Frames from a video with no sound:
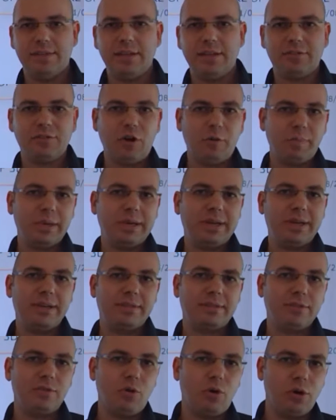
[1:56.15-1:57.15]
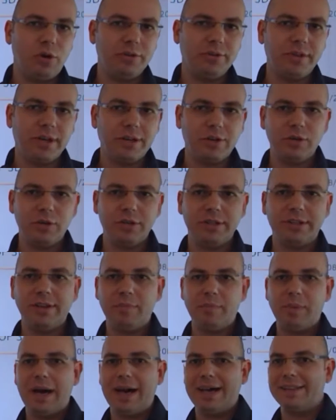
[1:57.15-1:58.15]
the topic is called the good,
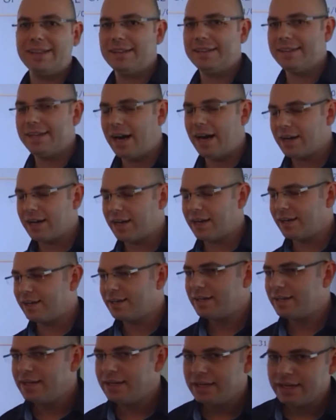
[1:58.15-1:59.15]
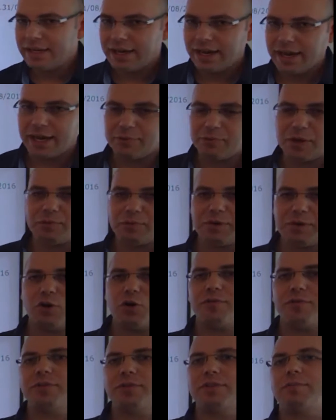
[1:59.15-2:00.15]
the bad, and the ugly. And when we
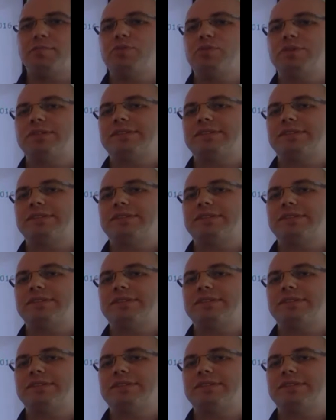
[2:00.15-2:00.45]
go over the